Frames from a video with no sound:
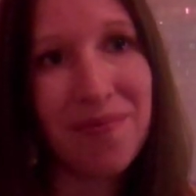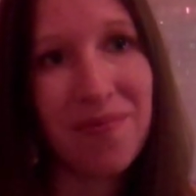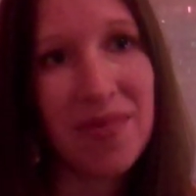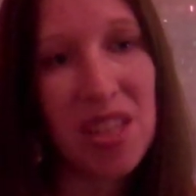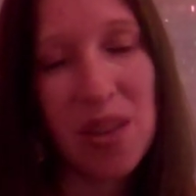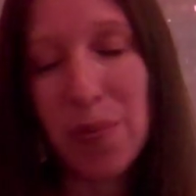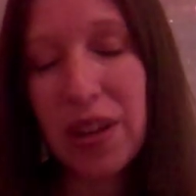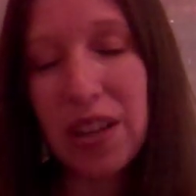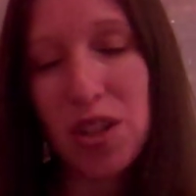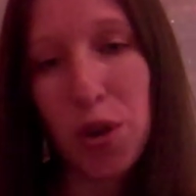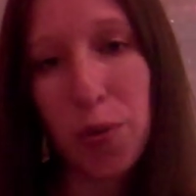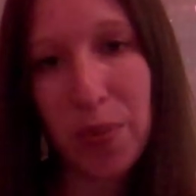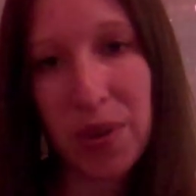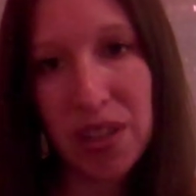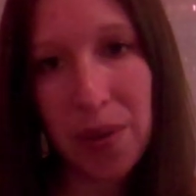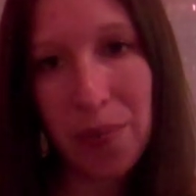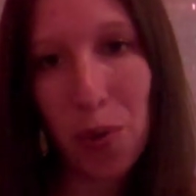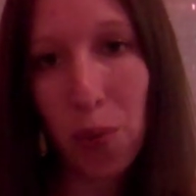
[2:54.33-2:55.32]
somebody's
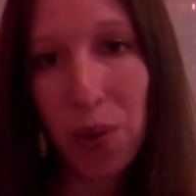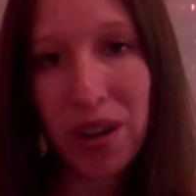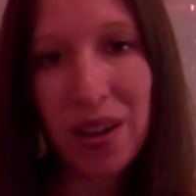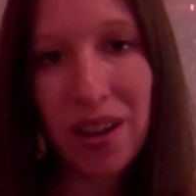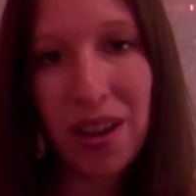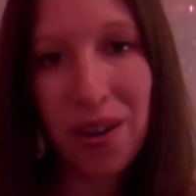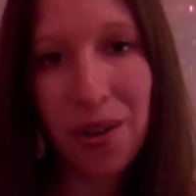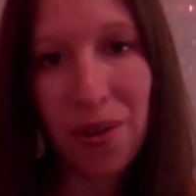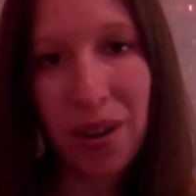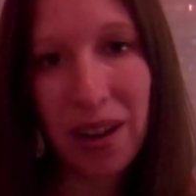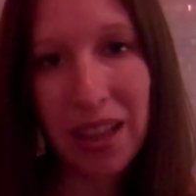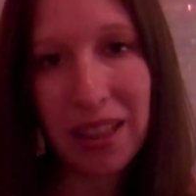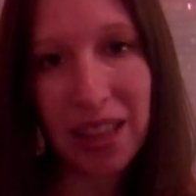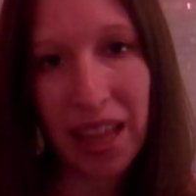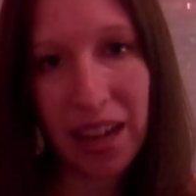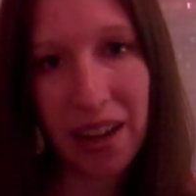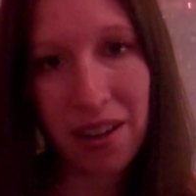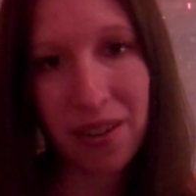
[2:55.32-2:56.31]
opened up a window and
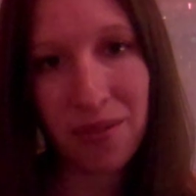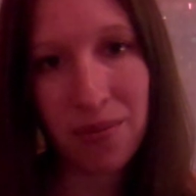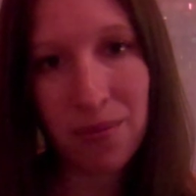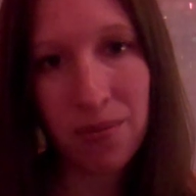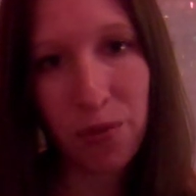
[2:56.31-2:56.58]
let in